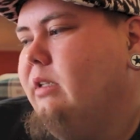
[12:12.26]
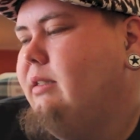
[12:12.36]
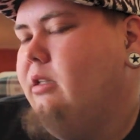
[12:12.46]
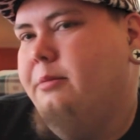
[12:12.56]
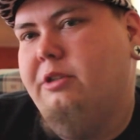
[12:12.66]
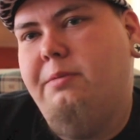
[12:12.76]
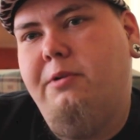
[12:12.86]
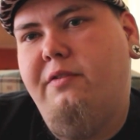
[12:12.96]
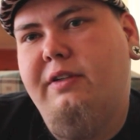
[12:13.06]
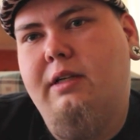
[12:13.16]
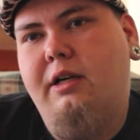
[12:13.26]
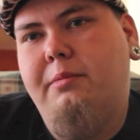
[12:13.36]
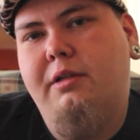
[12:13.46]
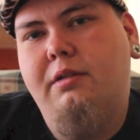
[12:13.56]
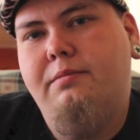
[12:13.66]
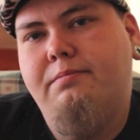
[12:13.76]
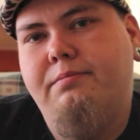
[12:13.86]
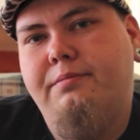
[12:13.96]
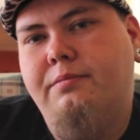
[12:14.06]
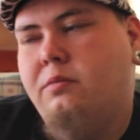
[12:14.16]
It's almost a perfect hybrid.
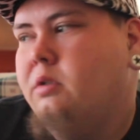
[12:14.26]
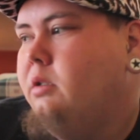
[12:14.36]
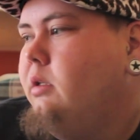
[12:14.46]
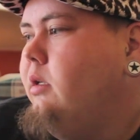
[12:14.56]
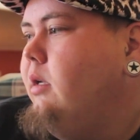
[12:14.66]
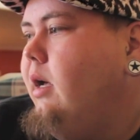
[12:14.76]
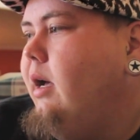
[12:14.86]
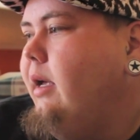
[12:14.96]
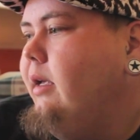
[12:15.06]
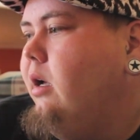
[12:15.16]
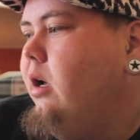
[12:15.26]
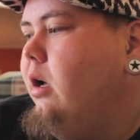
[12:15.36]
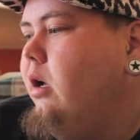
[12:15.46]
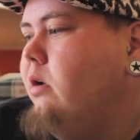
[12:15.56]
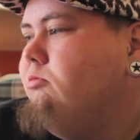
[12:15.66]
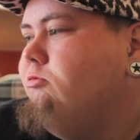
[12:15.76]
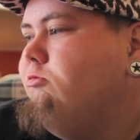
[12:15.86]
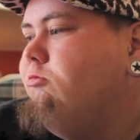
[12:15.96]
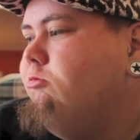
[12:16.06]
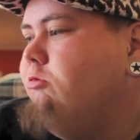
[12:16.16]
I
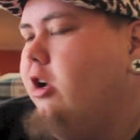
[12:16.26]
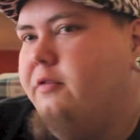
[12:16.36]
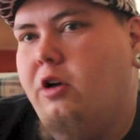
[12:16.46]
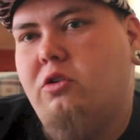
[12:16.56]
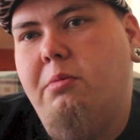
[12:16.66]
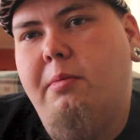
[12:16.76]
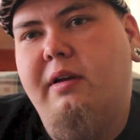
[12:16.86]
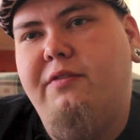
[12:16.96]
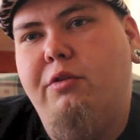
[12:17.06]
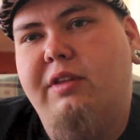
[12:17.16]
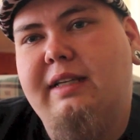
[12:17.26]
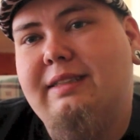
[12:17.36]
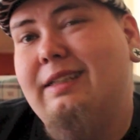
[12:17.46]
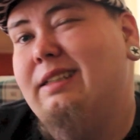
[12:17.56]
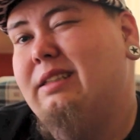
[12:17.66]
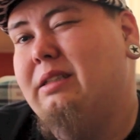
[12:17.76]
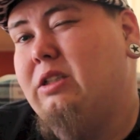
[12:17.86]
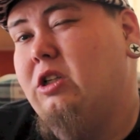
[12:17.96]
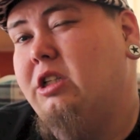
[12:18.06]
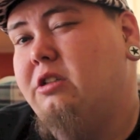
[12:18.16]
talked to him about a few things that he's
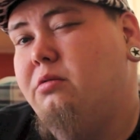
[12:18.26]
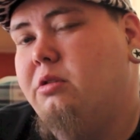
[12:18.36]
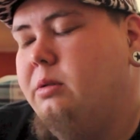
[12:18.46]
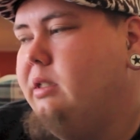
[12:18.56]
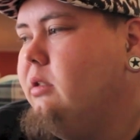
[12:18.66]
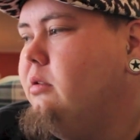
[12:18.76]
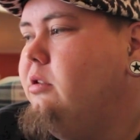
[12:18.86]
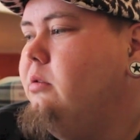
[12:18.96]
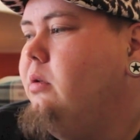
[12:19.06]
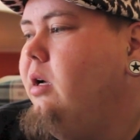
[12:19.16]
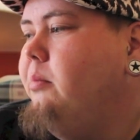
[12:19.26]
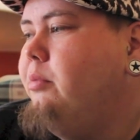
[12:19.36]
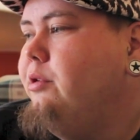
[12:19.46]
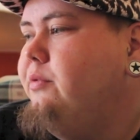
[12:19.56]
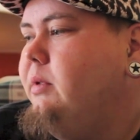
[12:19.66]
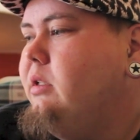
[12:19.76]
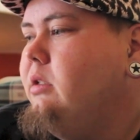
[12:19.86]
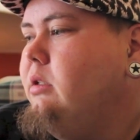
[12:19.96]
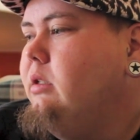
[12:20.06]
going to do to it, to improvement.